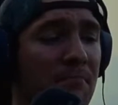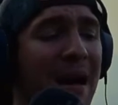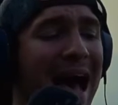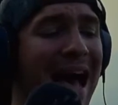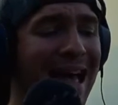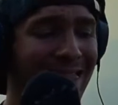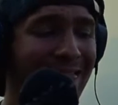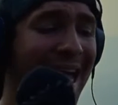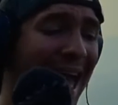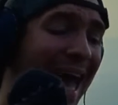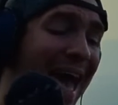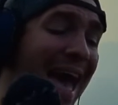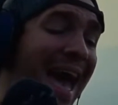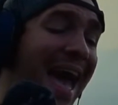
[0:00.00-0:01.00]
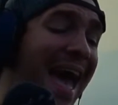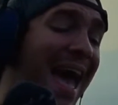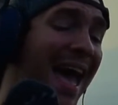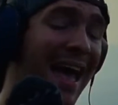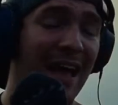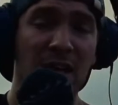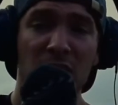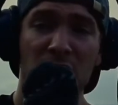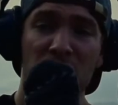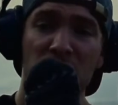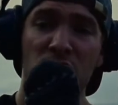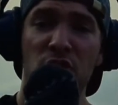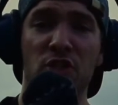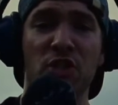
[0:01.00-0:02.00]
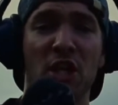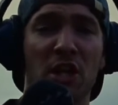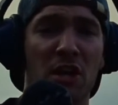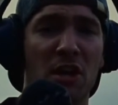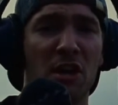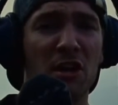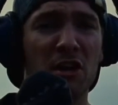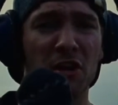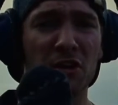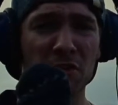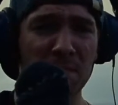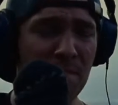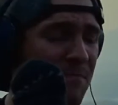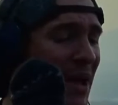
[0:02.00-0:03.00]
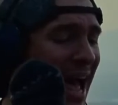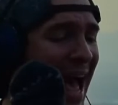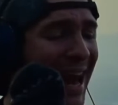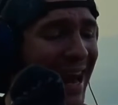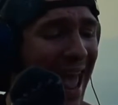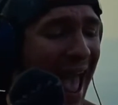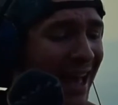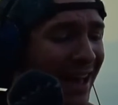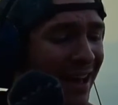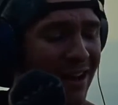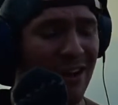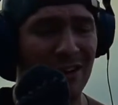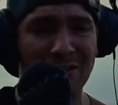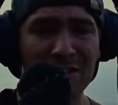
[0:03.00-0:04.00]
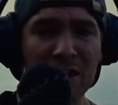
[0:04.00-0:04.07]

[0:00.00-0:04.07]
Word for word: my lesson by now.